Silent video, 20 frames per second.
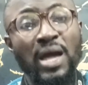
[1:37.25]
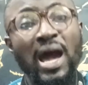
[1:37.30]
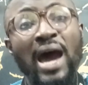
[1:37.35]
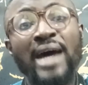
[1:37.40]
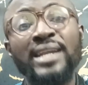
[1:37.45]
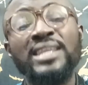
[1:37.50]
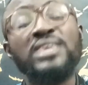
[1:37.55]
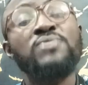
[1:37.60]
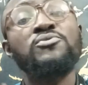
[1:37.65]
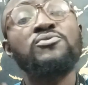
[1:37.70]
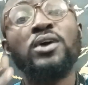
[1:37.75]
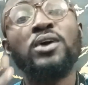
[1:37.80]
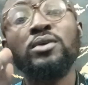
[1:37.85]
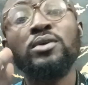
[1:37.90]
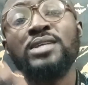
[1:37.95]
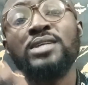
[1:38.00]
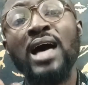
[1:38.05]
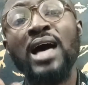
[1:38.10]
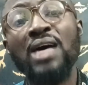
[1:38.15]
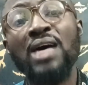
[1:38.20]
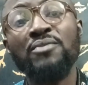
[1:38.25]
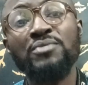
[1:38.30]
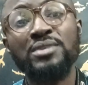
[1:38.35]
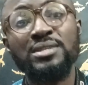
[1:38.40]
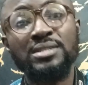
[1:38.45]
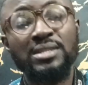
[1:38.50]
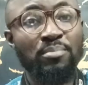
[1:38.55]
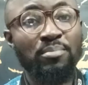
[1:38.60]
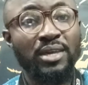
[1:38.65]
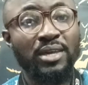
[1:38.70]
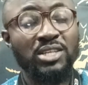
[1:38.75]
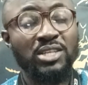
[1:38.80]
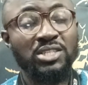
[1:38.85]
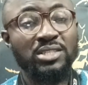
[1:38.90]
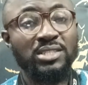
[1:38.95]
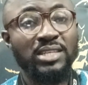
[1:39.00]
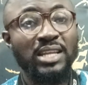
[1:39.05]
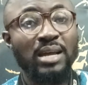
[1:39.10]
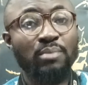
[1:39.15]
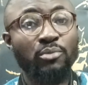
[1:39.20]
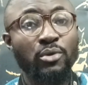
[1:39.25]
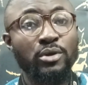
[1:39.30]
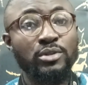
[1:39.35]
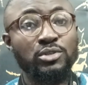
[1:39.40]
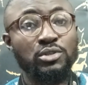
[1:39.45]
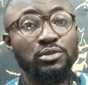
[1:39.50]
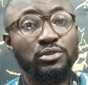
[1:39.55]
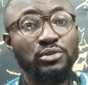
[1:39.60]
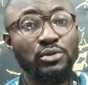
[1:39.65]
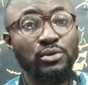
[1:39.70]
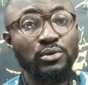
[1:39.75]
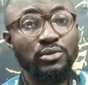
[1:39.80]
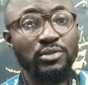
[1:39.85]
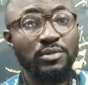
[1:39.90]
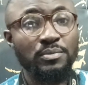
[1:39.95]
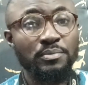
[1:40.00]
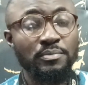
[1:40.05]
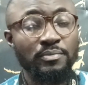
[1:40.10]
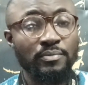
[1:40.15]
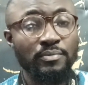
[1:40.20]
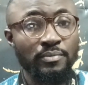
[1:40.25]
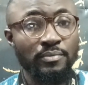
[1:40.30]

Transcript: And if you're not having the application that I'm going to use,